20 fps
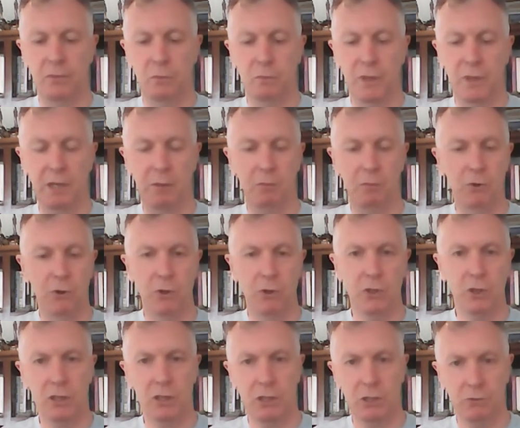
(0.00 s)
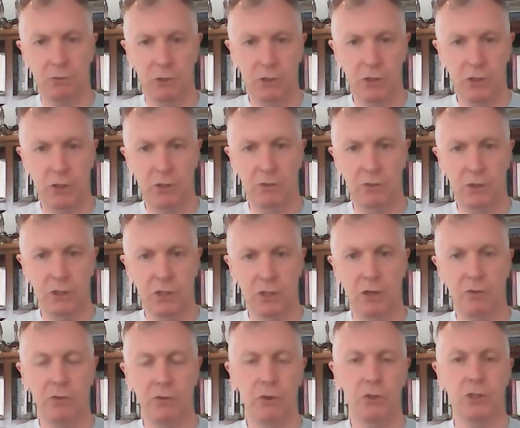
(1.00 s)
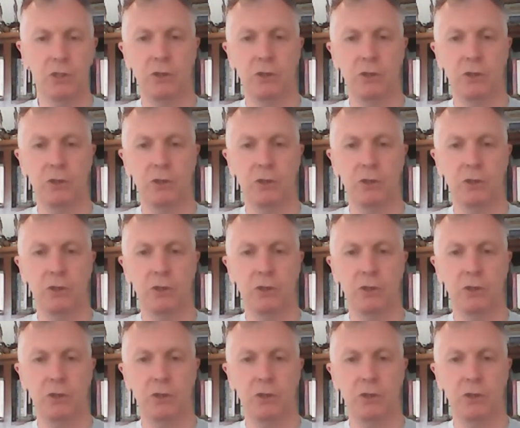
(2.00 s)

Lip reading: be brought on as reserves and so forth.